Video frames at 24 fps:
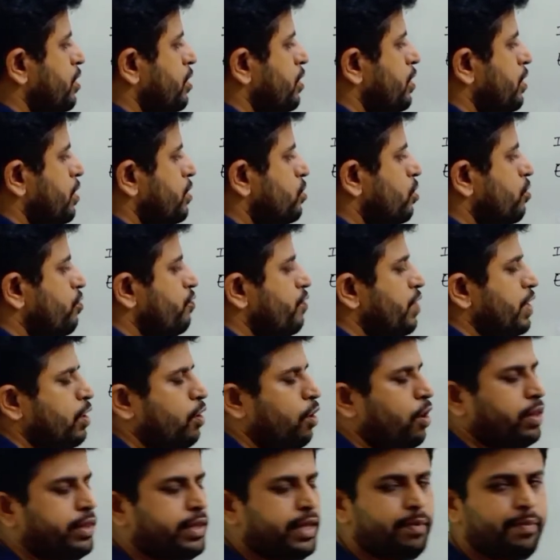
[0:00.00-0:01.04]
So we
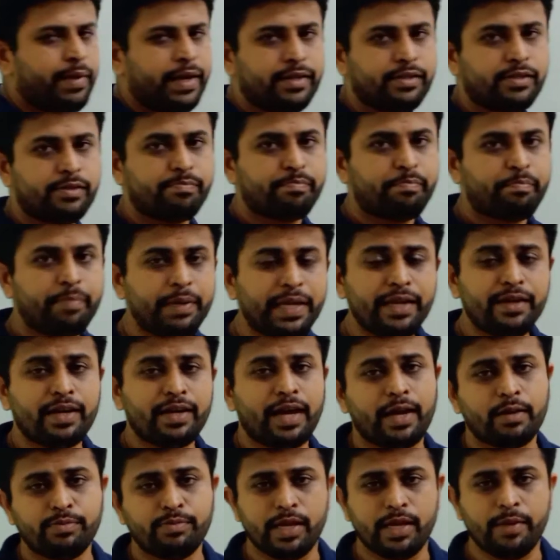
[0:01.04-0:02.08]
call them as P
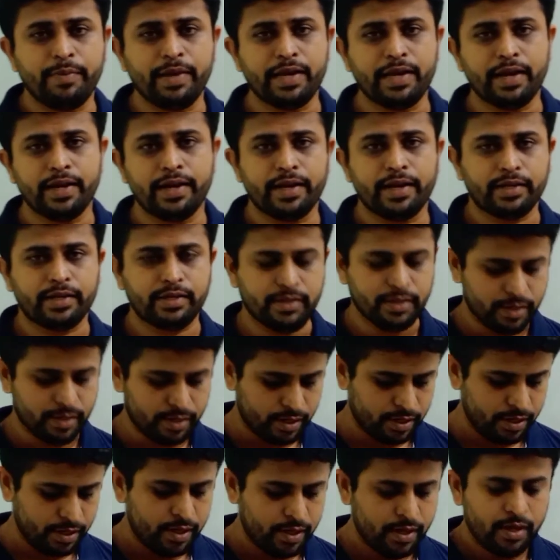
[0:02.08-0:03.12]
type semiconductor
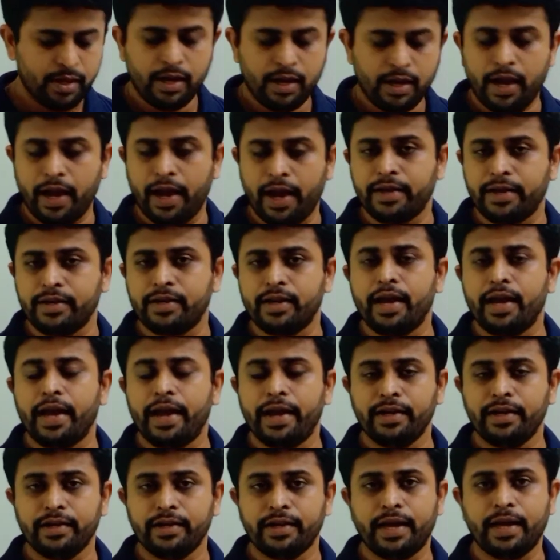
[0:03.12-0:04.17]
and N
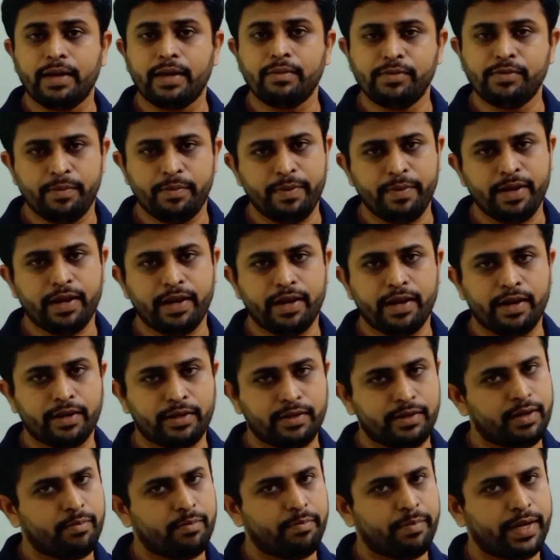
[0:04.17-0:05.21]
type semiconductor
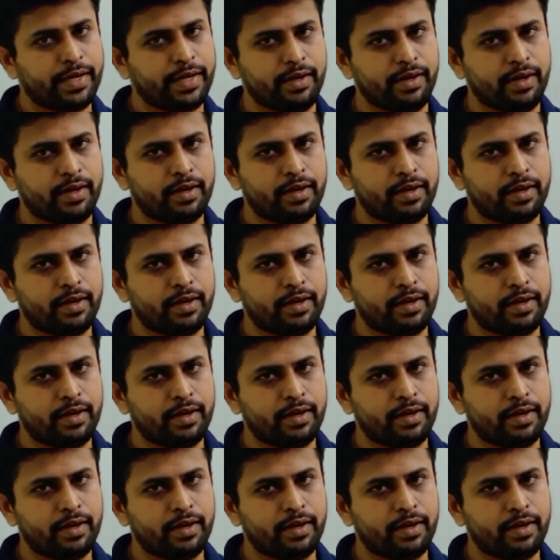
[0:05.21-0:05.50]
material.